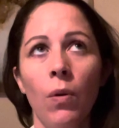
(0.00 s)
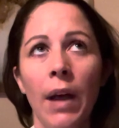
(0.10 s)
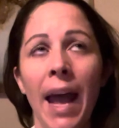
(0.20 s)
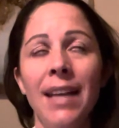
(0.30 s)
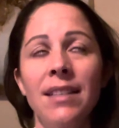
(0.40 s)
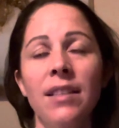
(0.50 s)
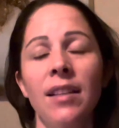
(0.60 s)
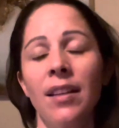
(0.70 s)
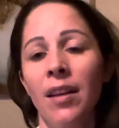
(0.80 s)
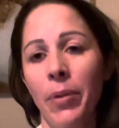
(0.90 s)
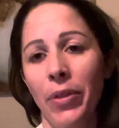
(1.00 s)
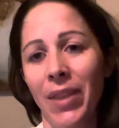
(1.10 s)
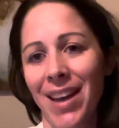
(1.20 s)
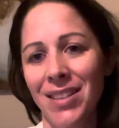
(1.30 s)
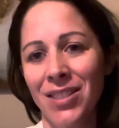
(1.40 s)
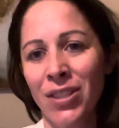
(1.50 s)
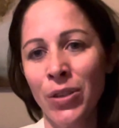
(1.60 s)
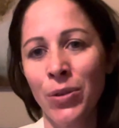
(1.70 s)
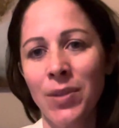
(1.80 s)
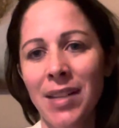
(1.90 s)
and the thing about that is
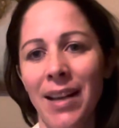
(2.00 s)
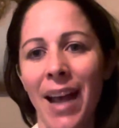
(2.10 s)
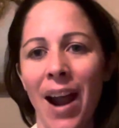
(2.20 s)
too, is like,